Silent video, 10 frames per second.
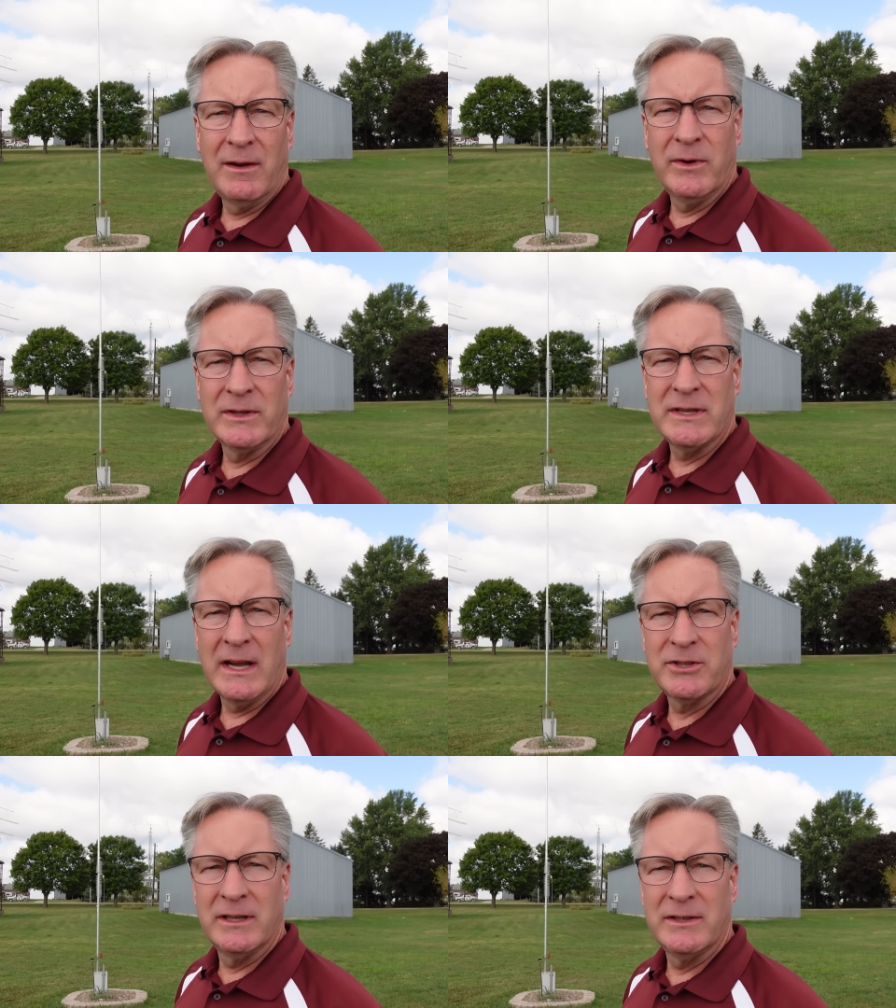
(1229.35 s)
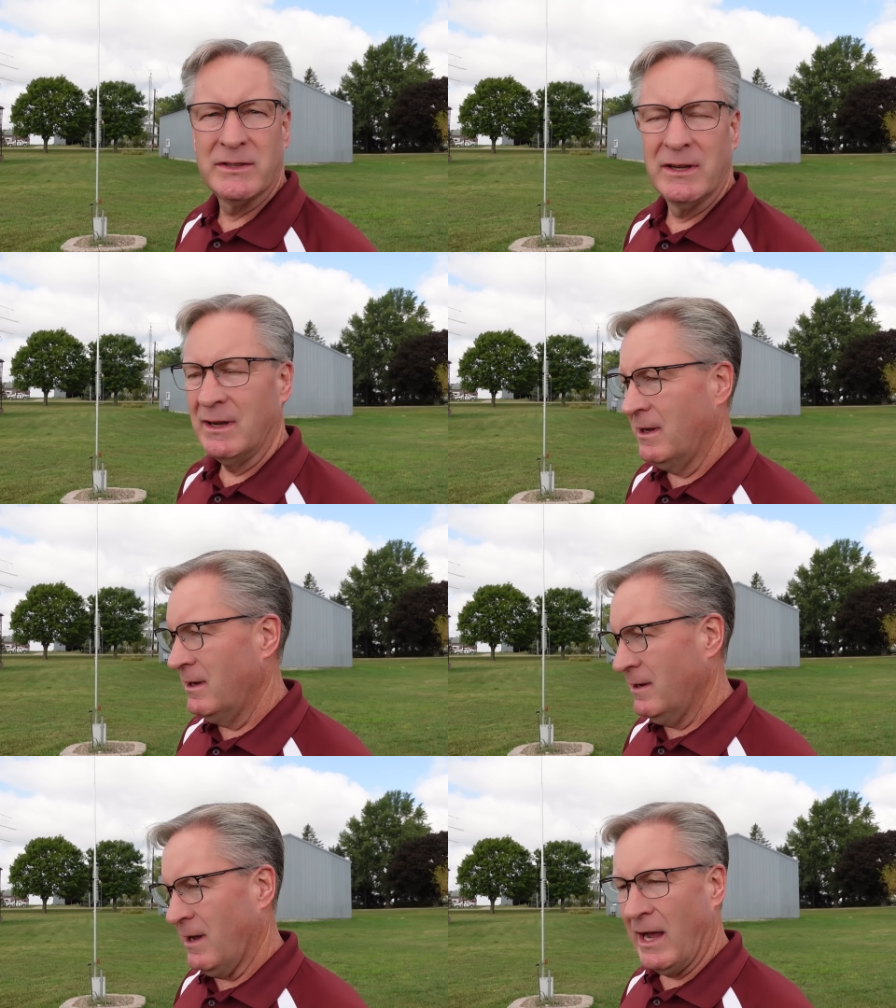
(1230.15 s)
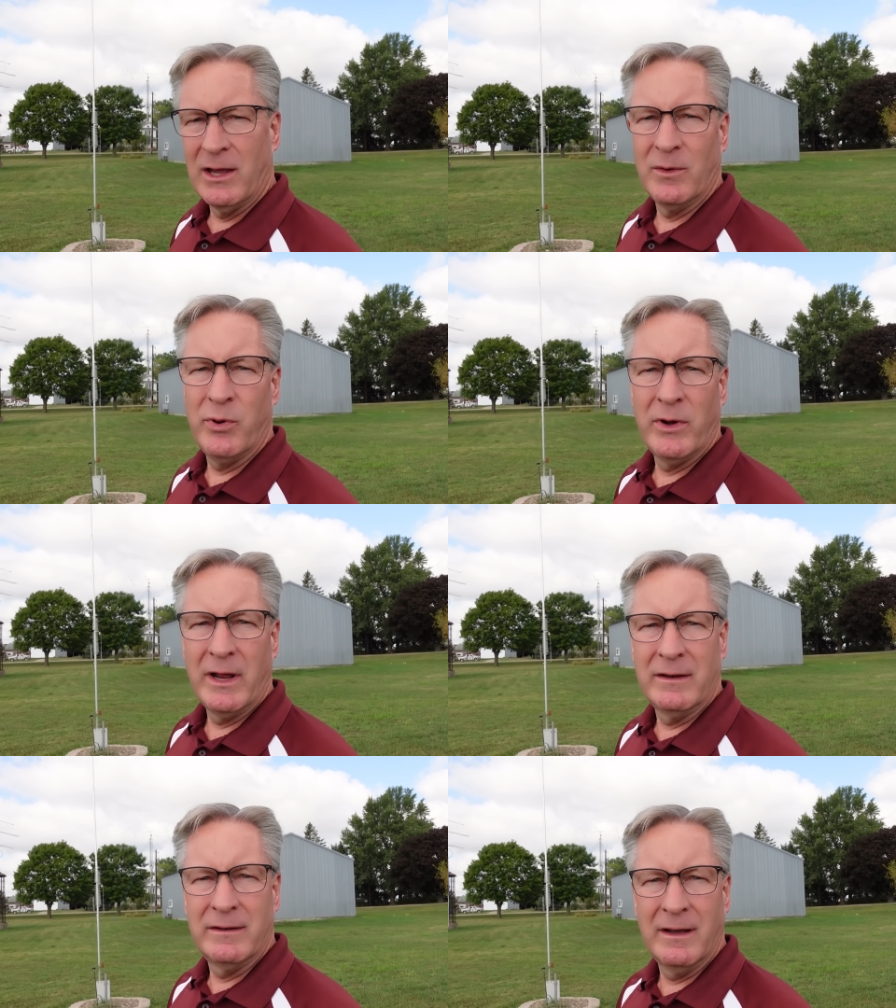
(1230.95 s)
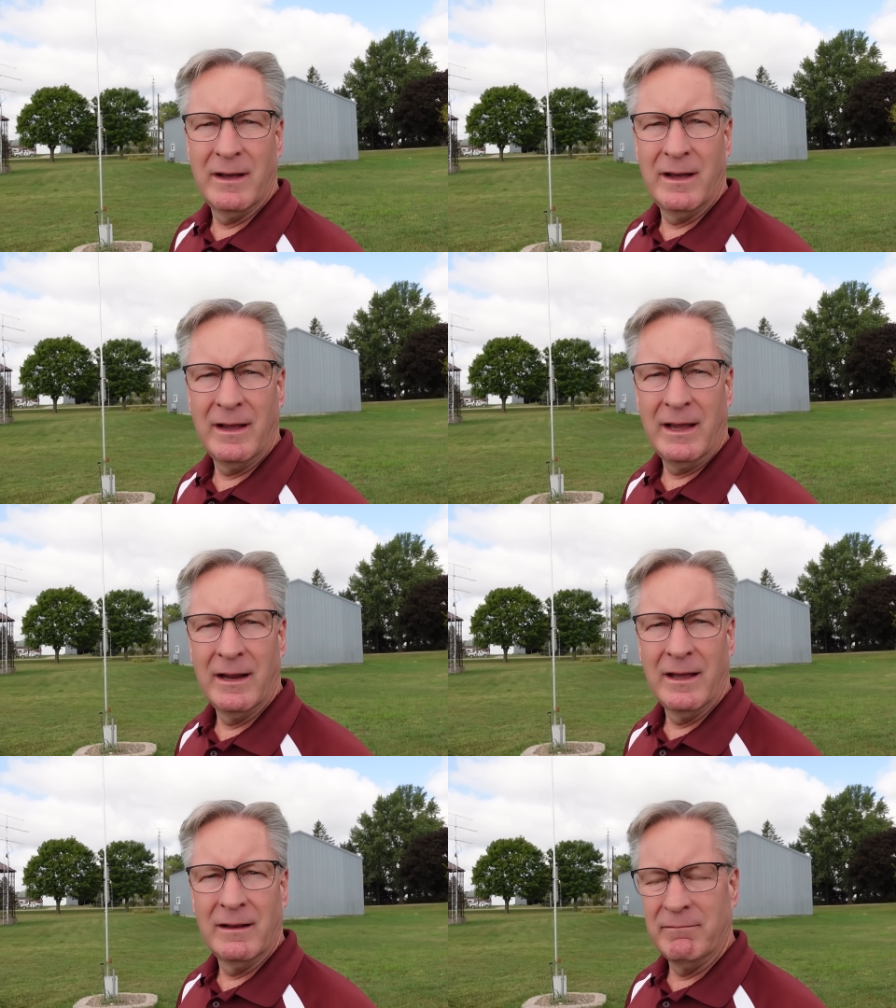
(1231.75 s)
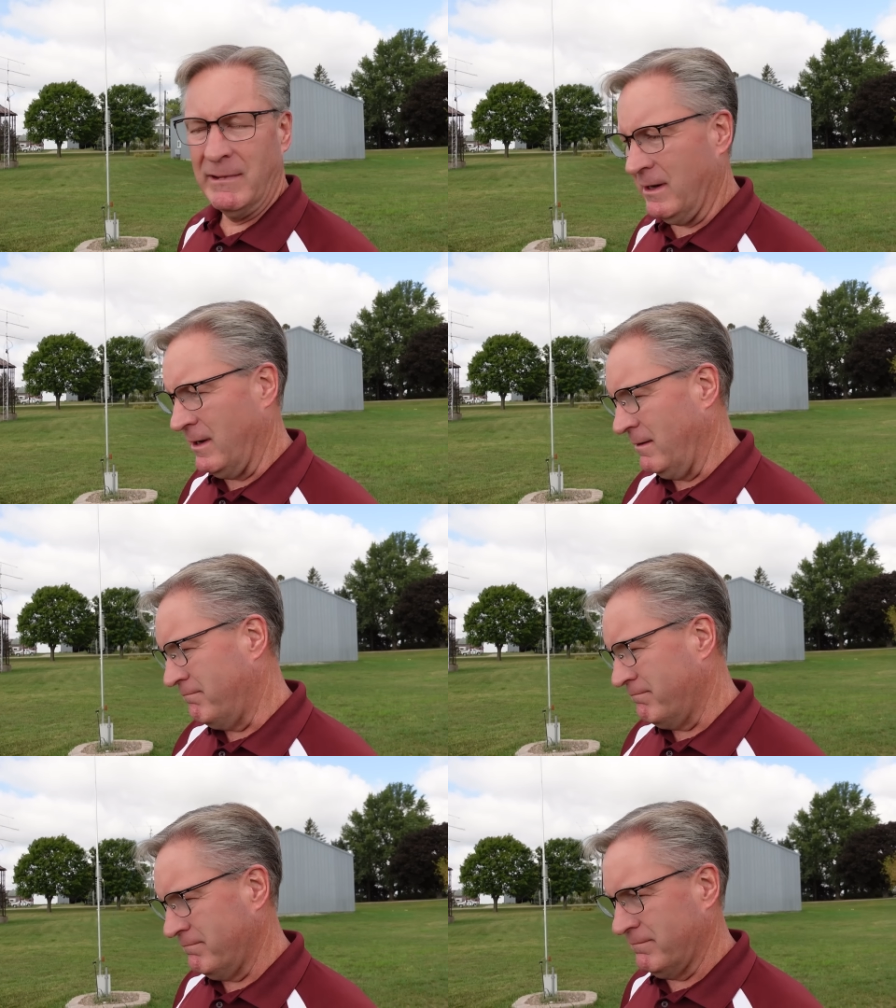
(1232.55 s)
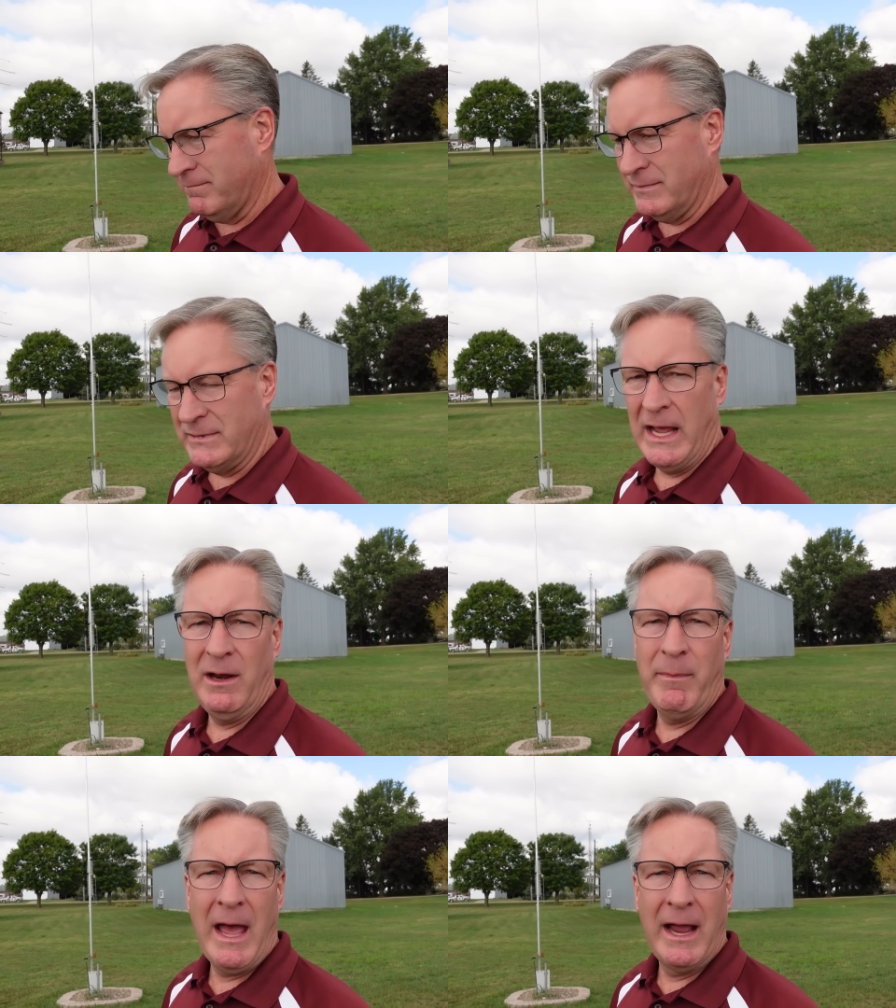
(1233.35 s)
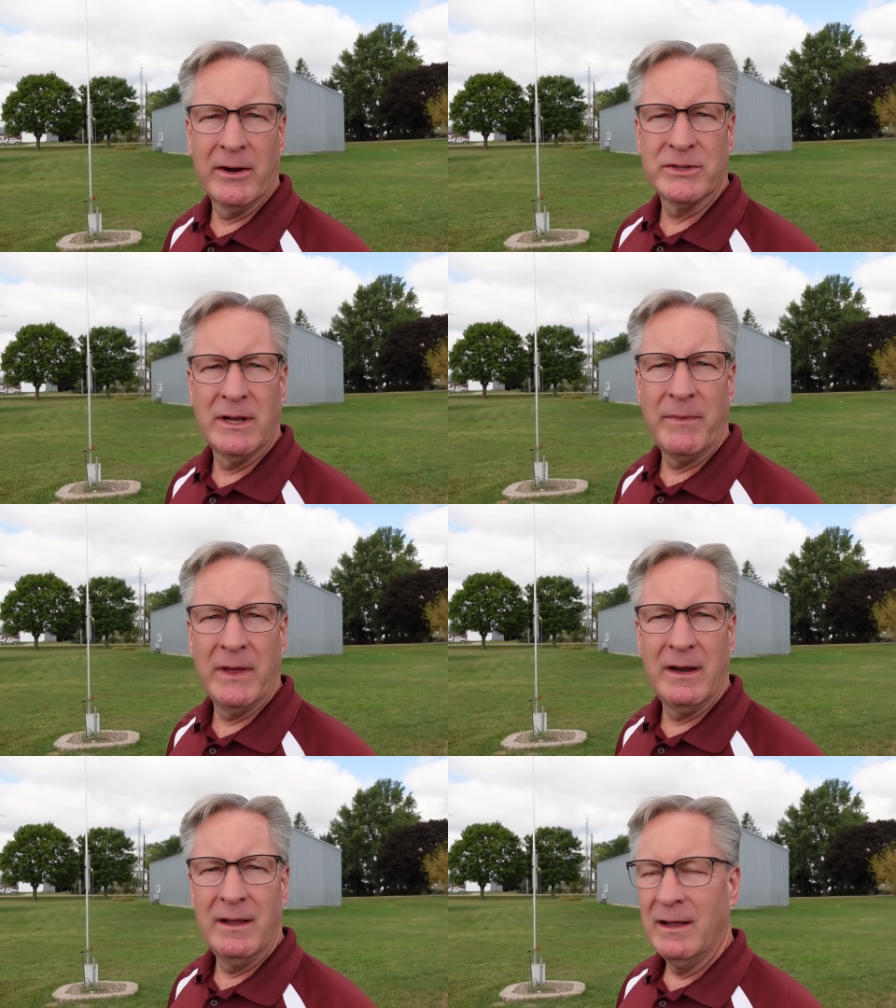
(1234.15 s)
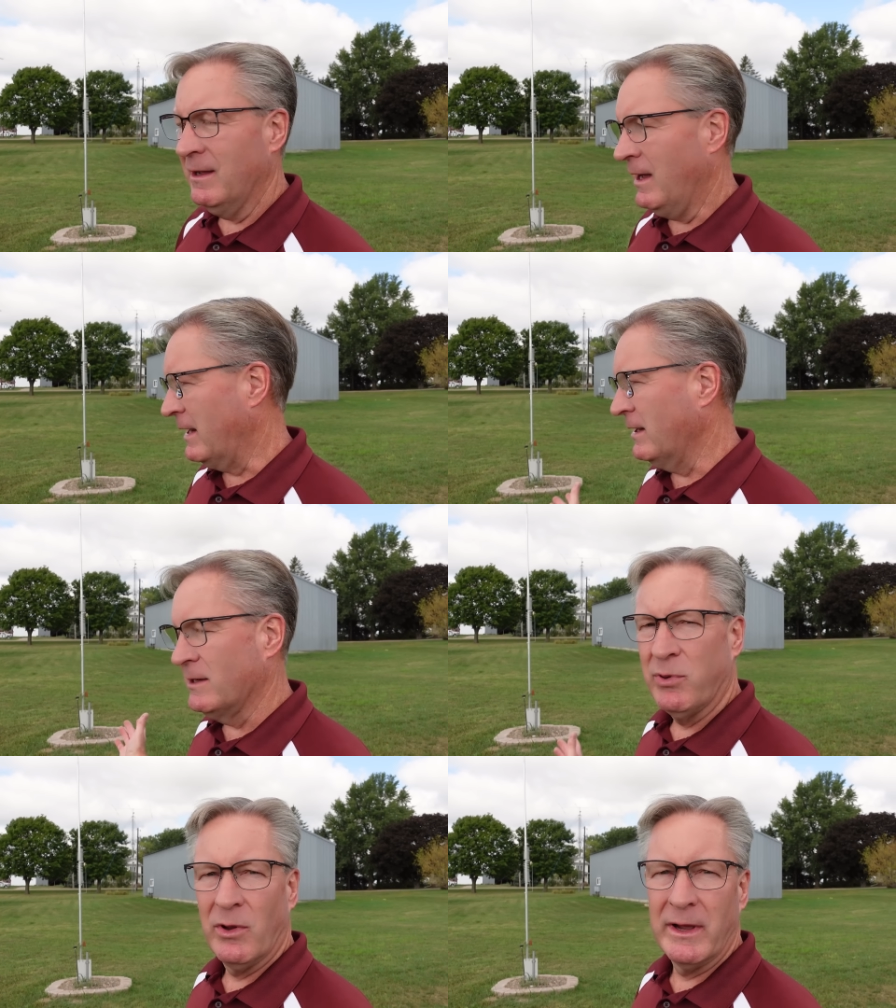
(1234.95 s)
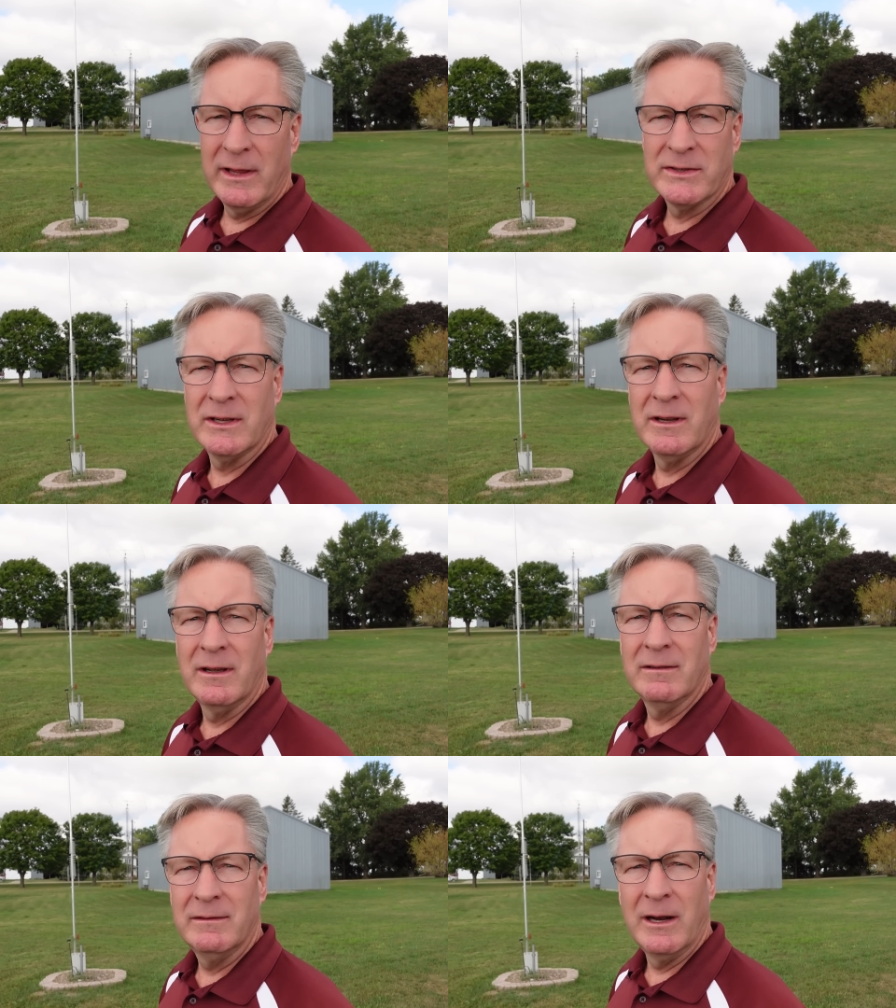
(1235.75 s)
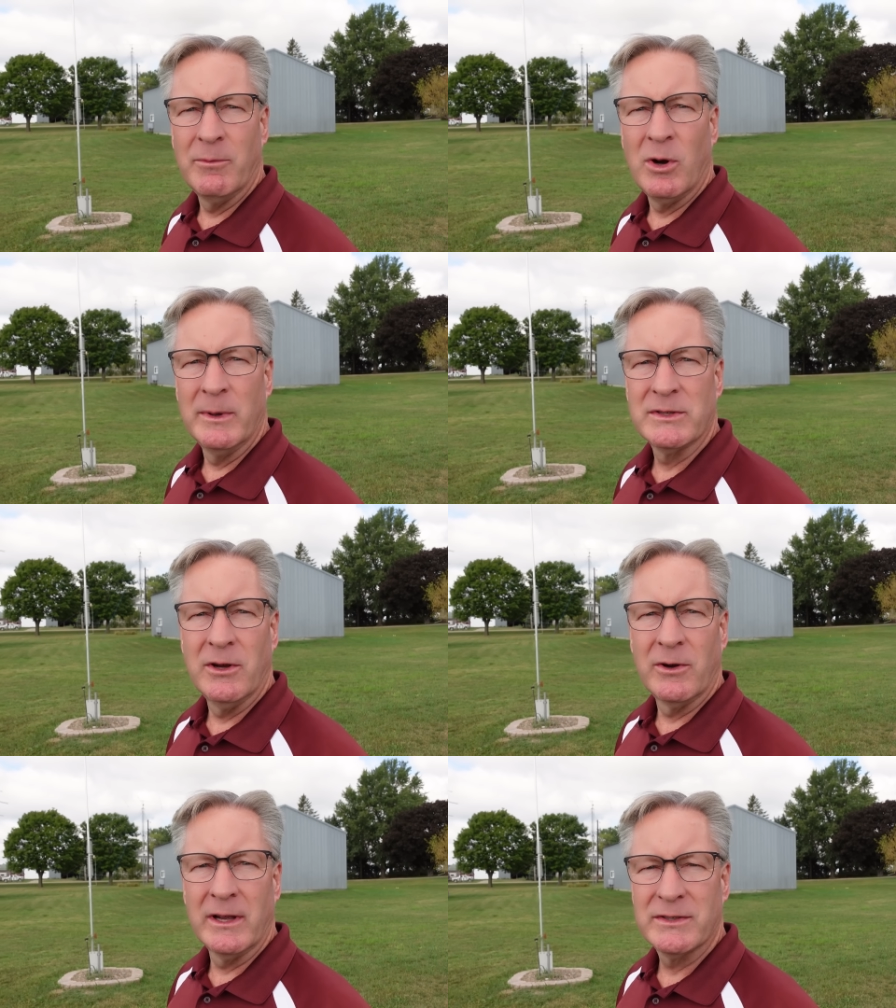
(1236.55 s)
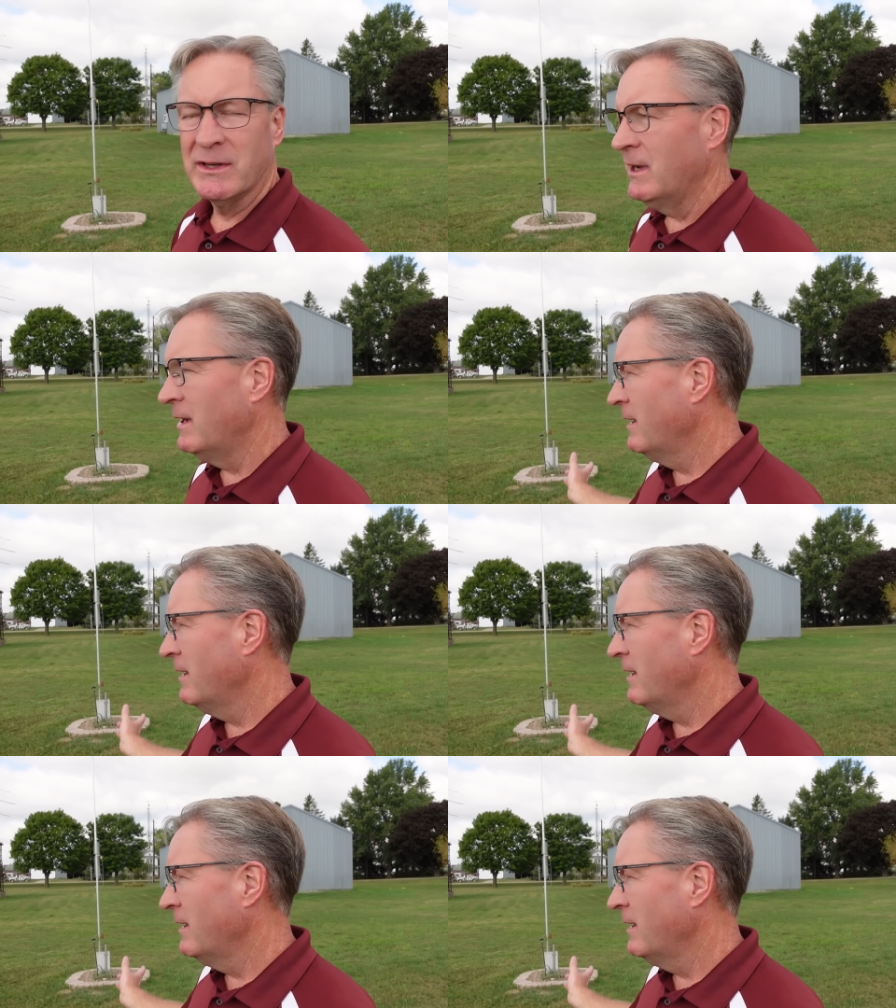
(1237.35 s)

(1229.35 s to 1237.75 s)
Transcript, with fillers: to 8 foot sections. I could put it in a tent bag or something. I could deploy this in a moment's notice.